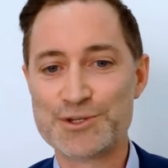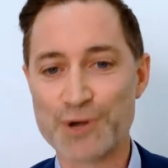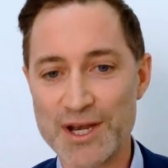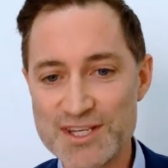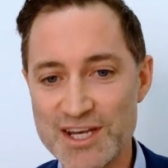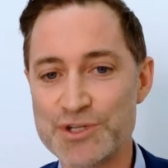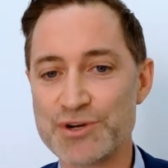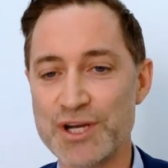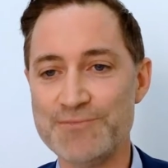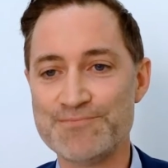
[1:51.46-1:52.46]
trends in
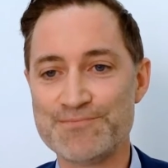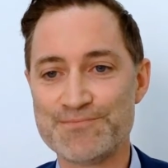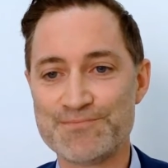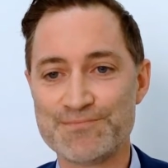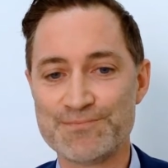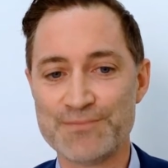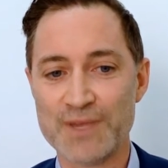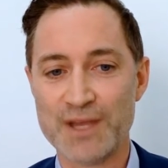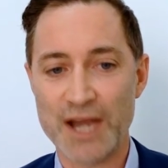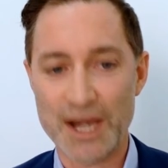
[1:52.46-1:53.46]
imagery,
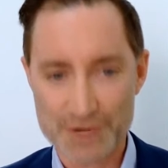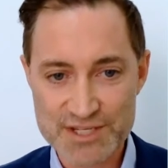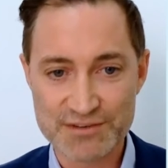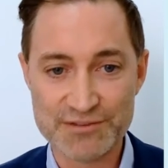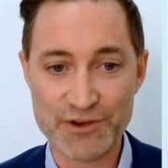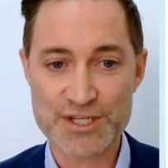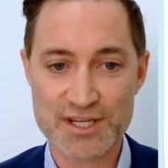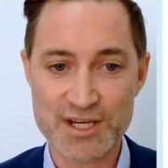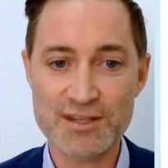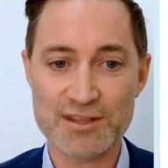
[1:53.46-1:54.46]
areas of
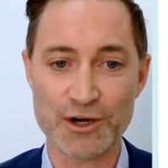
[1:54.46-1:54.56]
diversity